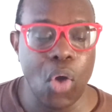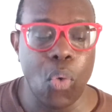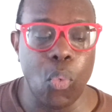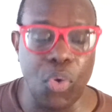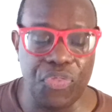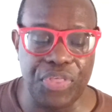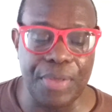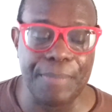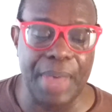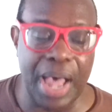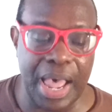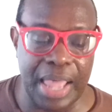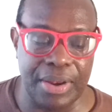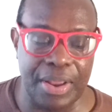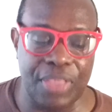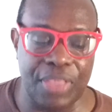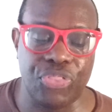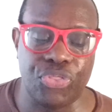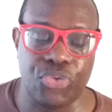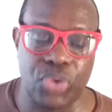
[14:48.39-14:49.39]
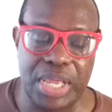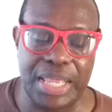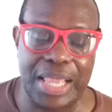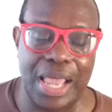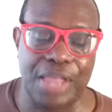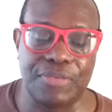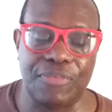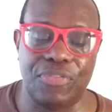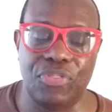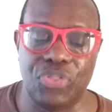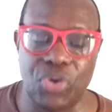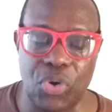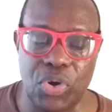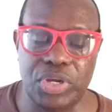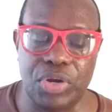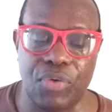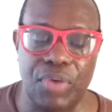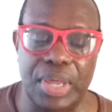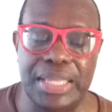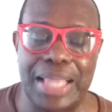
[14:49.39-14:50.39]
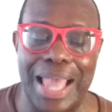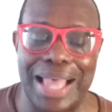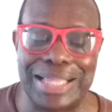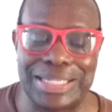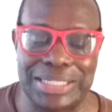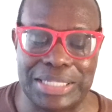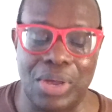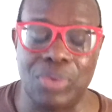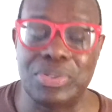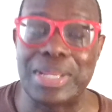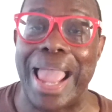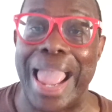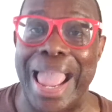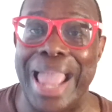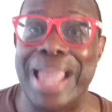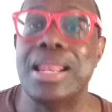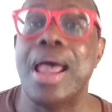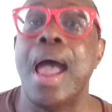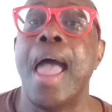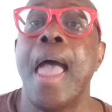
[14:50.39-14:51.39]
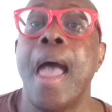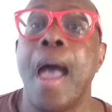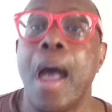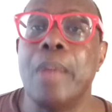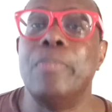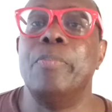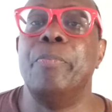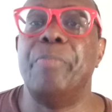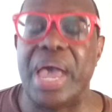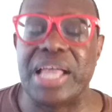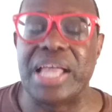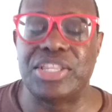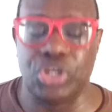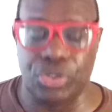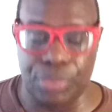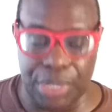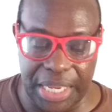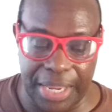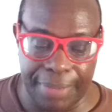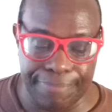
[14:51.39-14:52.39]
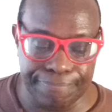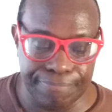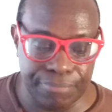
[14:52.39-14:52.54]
with a minor and 3 counts of third-degree assault and battery.